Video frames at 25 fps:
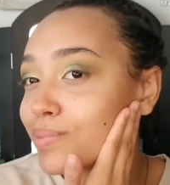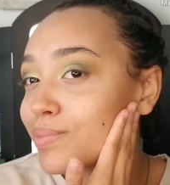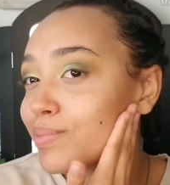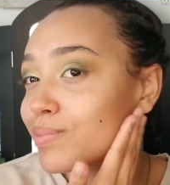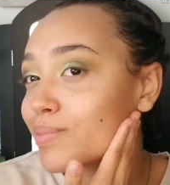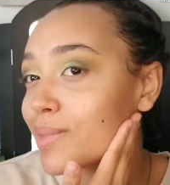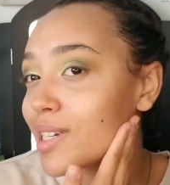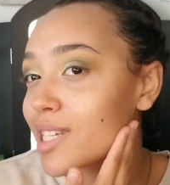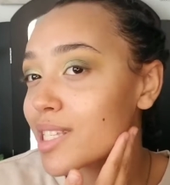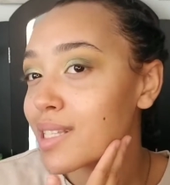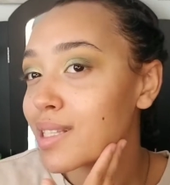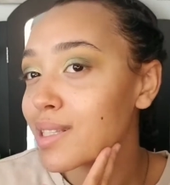
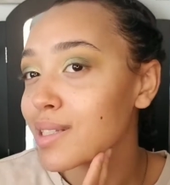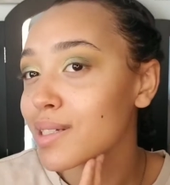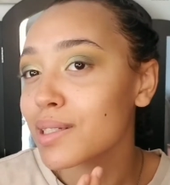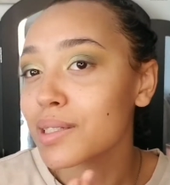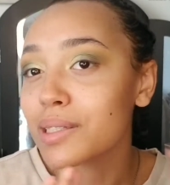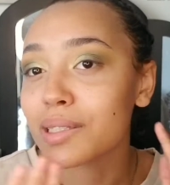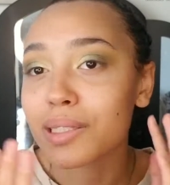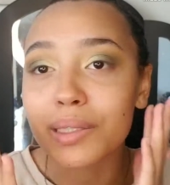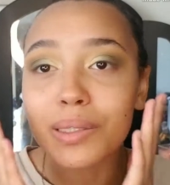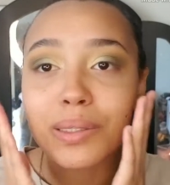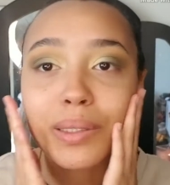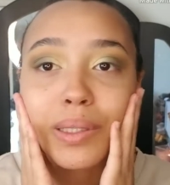makes it look a
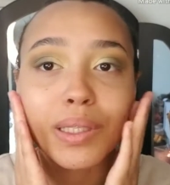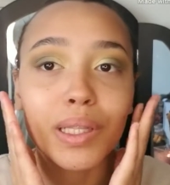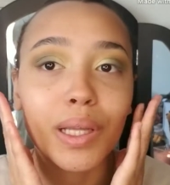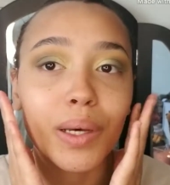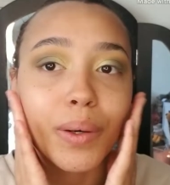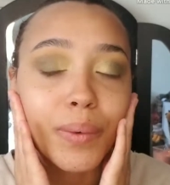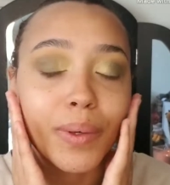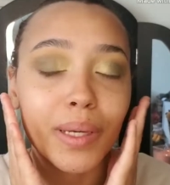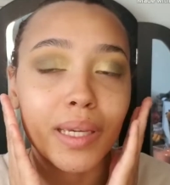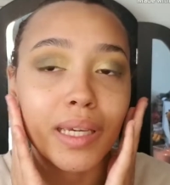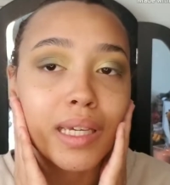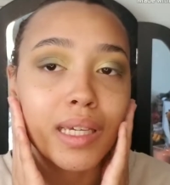little
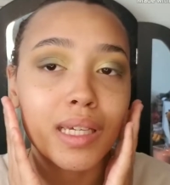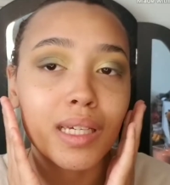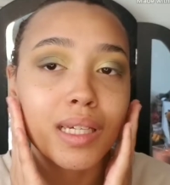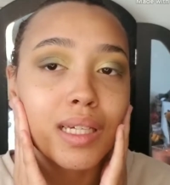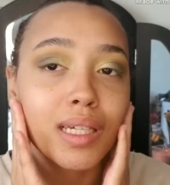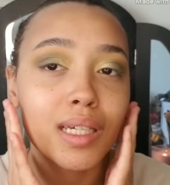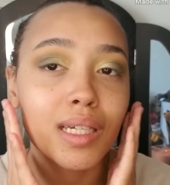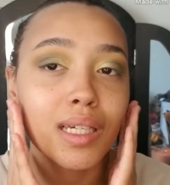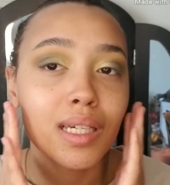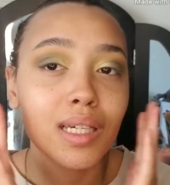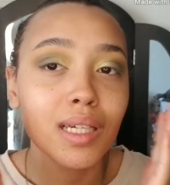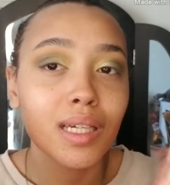glowy,
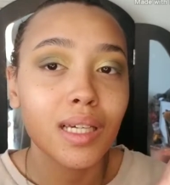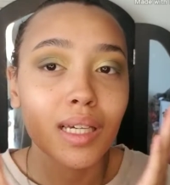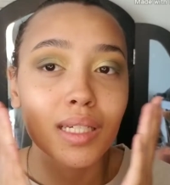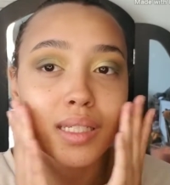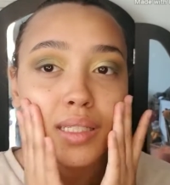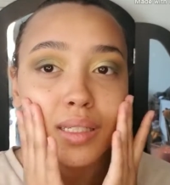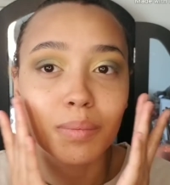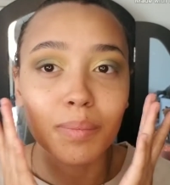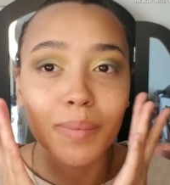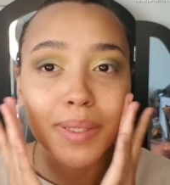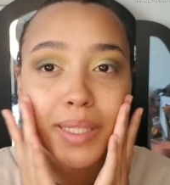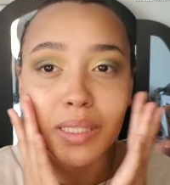
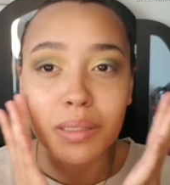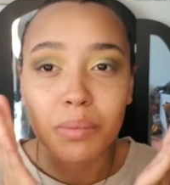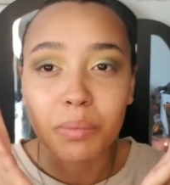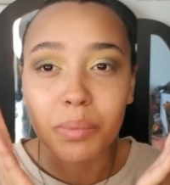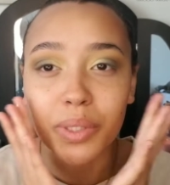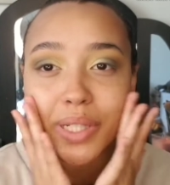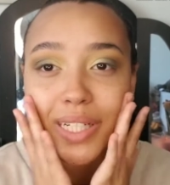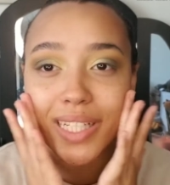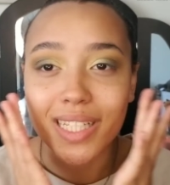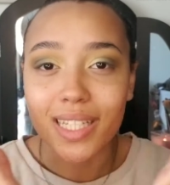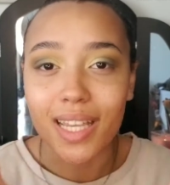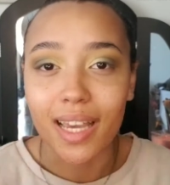makes it
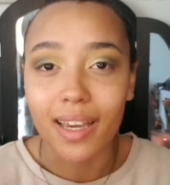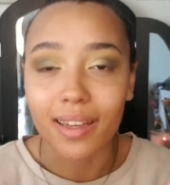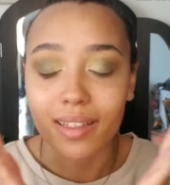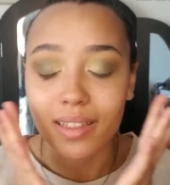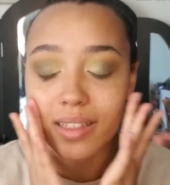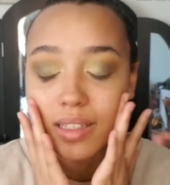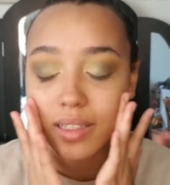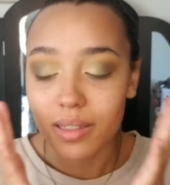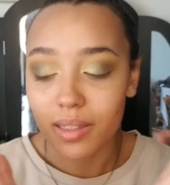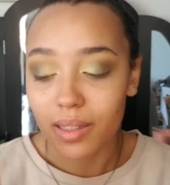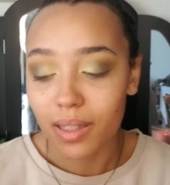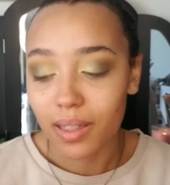pretty
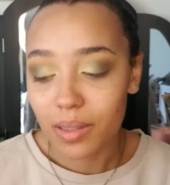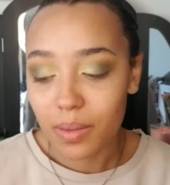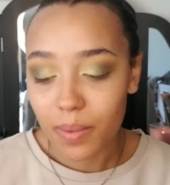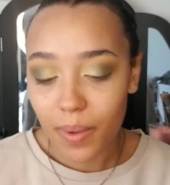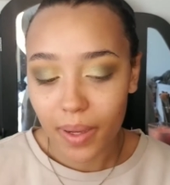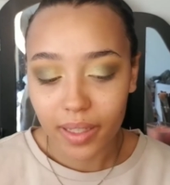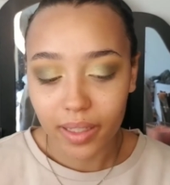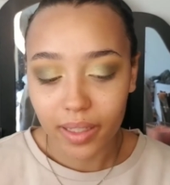tacky, so that's why I